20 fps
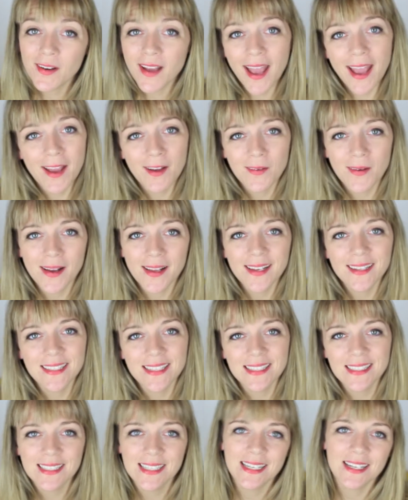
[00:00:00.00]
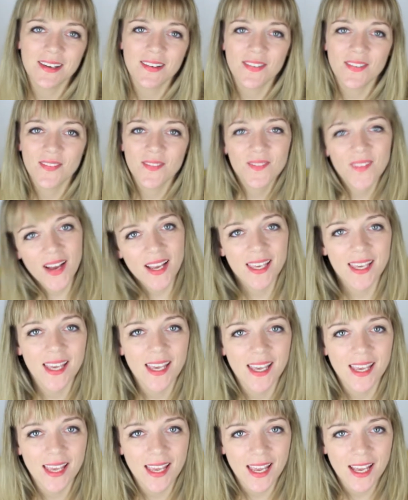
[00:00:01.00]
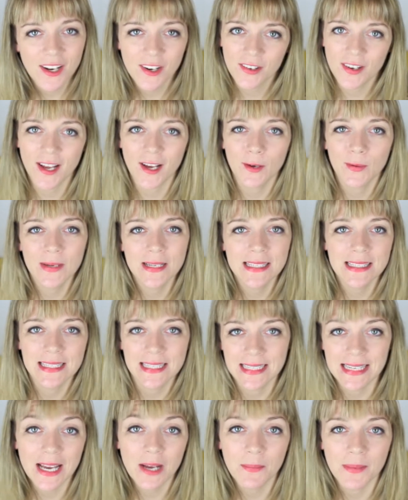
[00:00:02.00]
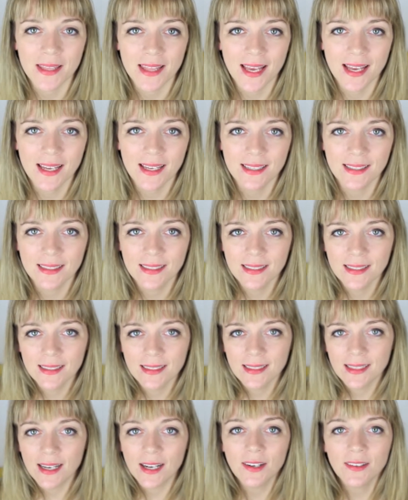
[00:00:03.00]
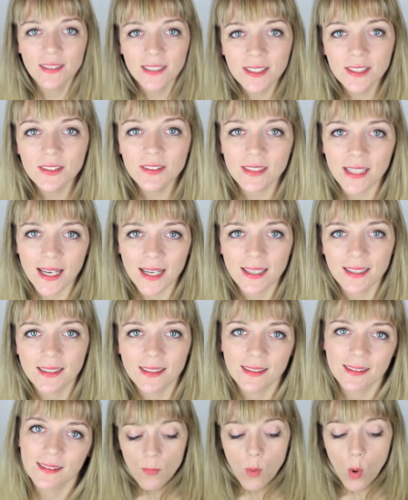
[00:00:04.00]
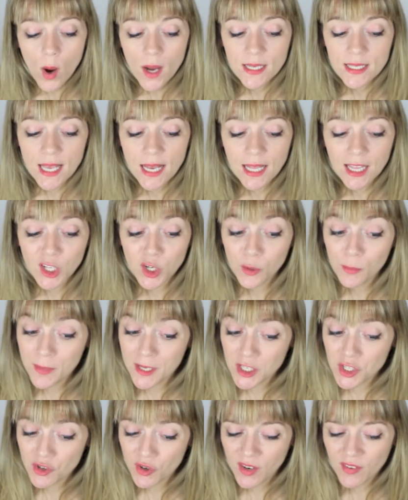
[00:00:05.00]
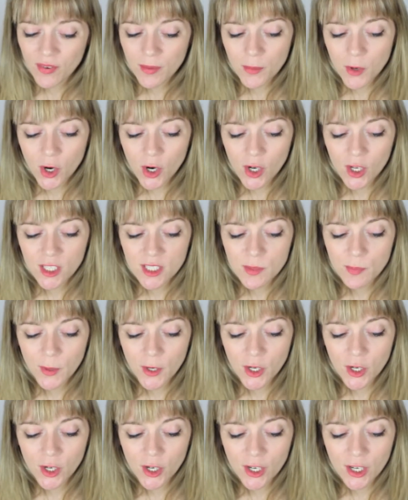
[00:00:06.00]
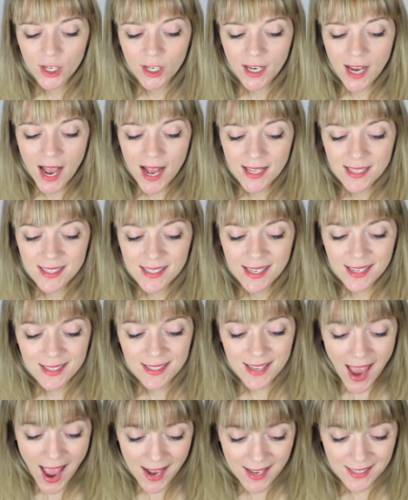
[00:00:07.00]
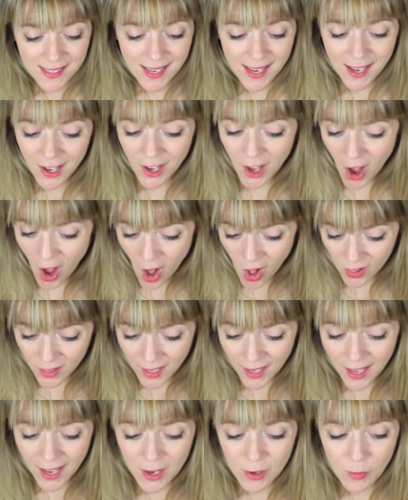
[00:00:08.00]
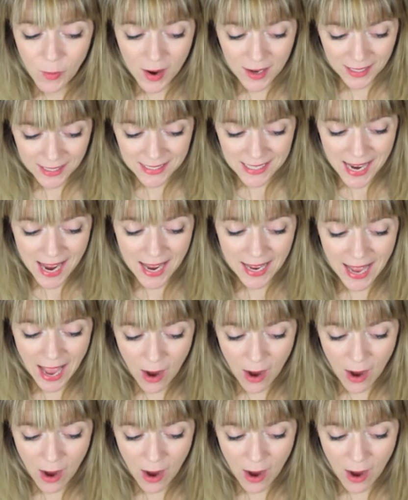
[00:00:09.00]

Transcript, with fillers: Okay, well I didn't need a fucking internet quiz to tell me that. I already knew that. Boys like a little mystery from girls, but your constant texting, calling, and wanting to hang